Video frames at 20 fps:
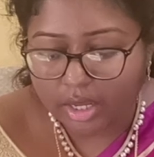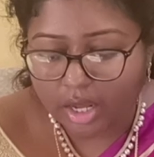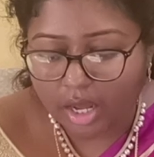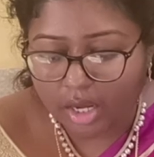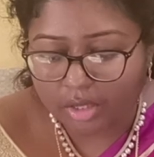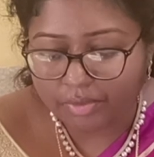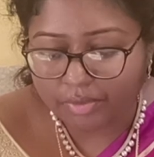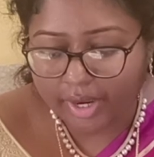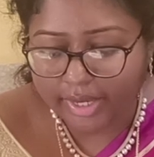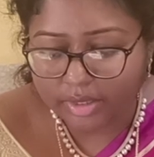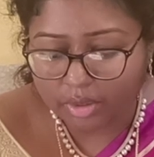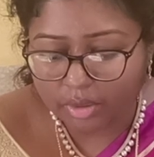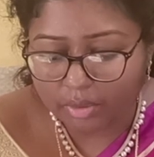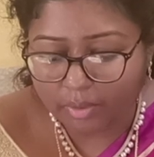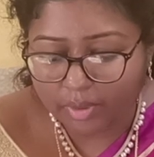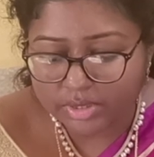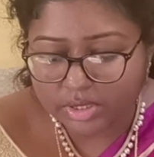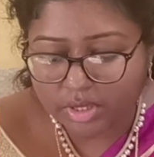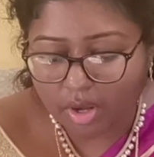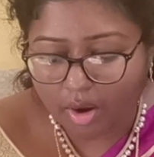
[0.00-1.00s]
Avoid
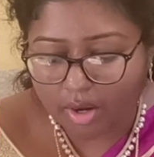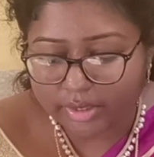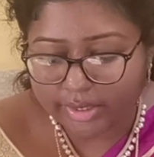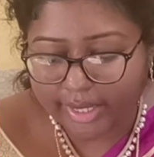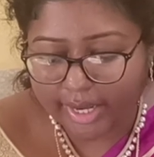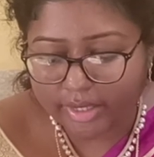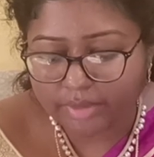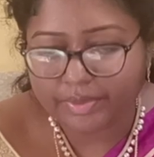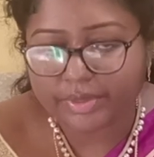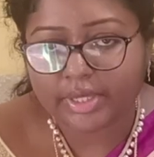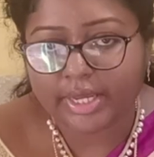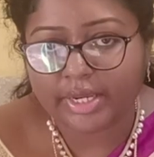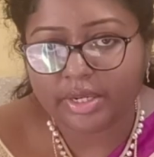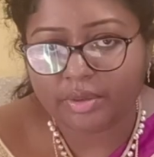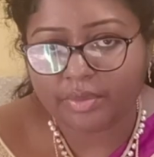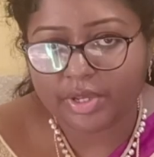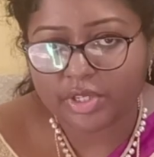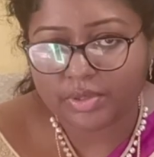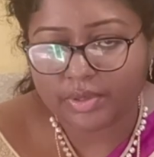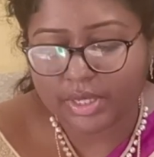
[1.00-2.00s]
close contact with
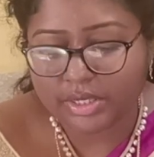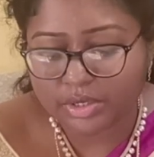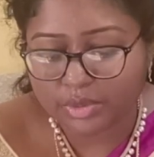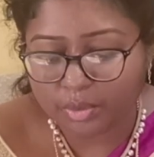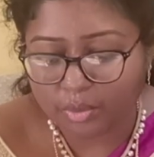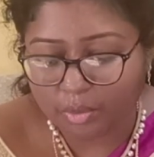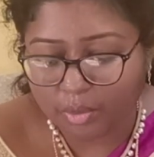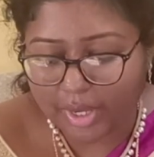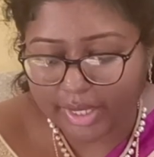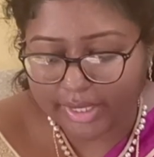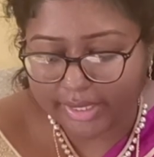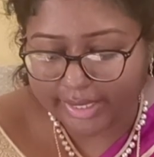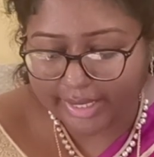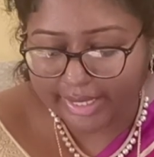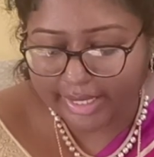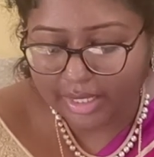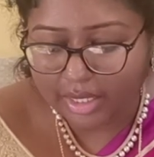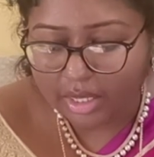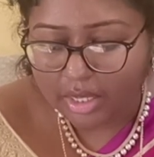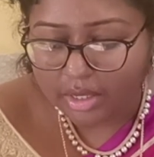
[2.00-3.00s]
individuals who are
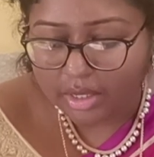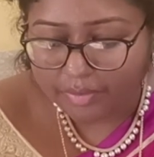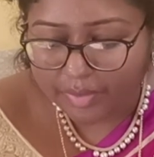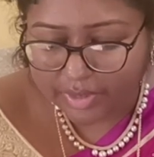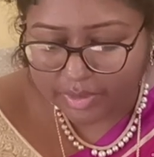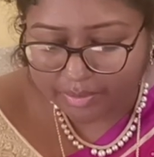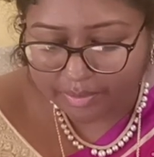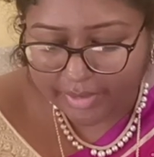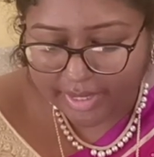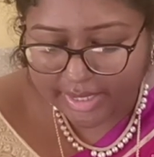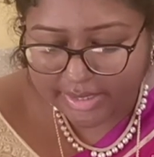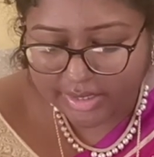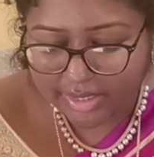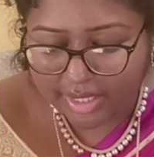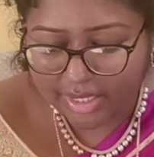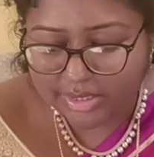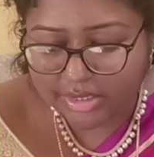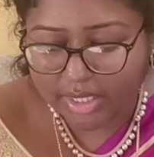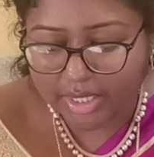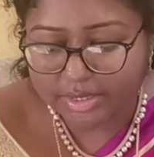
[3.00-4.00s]
ill with
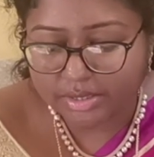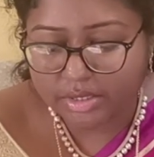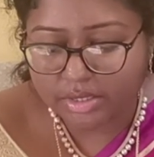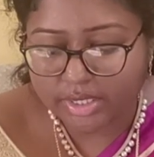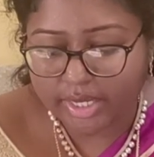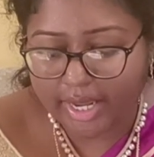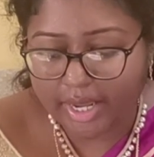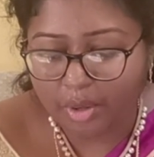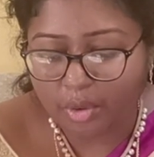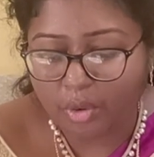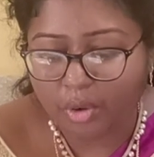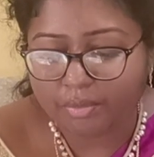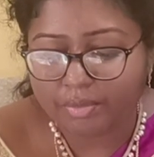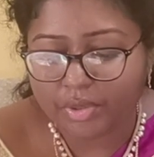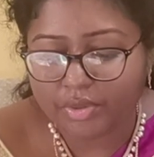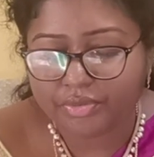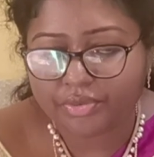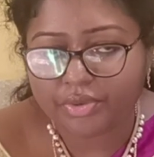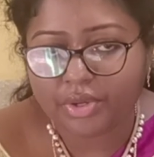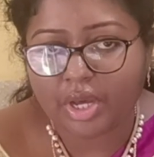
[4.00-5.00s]
measles and stay home
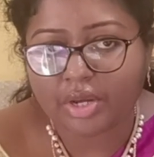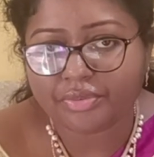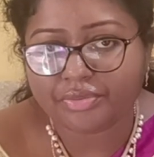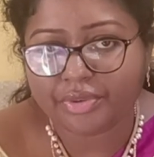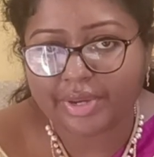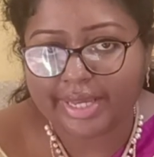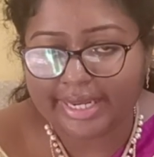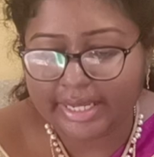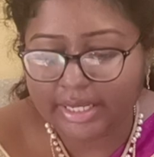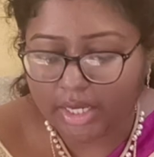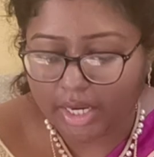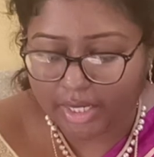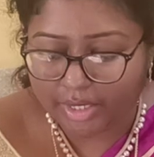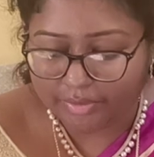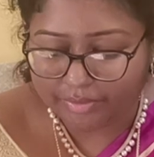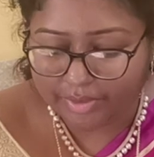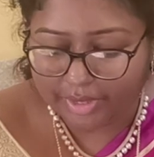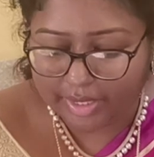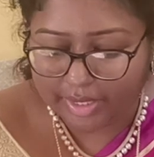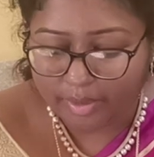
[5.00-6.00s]
if you are feeling
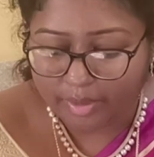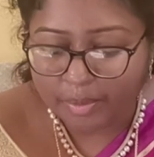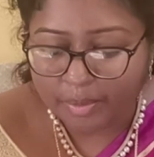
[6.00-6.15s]
unwell.